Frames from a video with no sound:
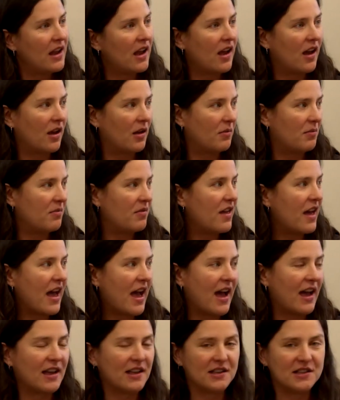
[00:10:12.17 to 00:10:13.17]
um, that
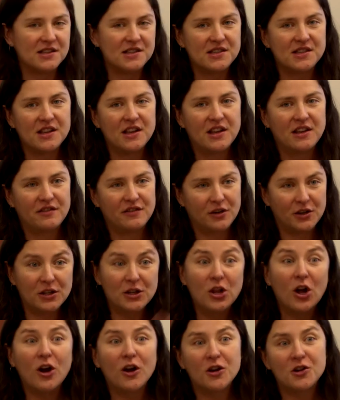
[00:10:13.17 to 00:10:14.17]
has very
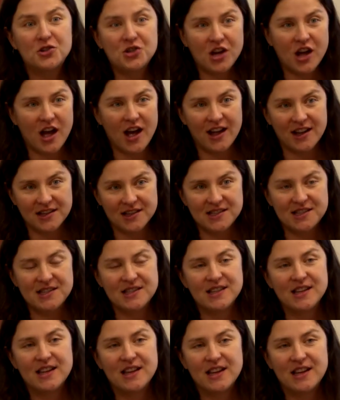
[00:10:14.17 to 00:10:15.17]
large
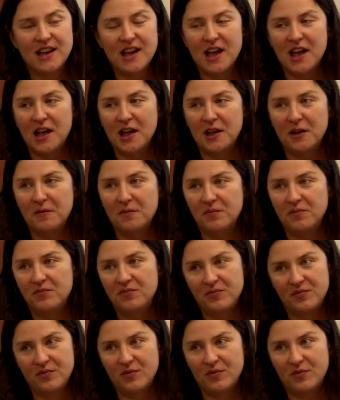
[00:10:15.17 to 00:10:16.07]
cuts um,